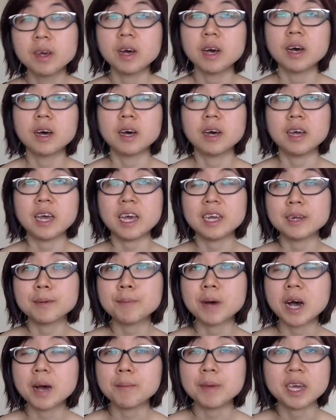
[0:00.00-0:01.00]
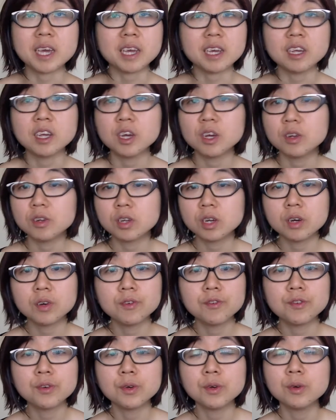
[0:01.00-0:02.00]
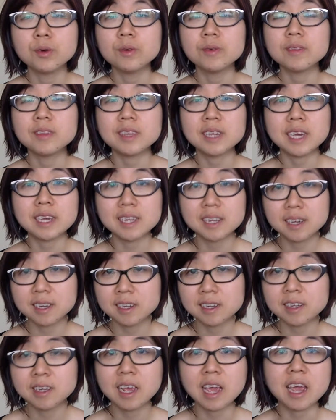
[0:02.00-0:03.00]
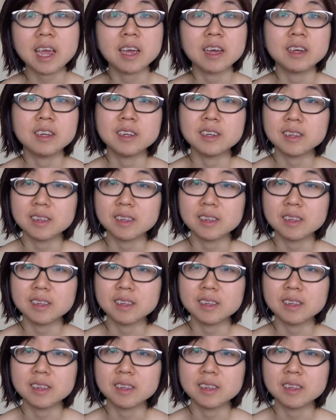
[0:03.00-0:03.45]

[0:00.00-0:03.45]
edamame, tofu, seitan, and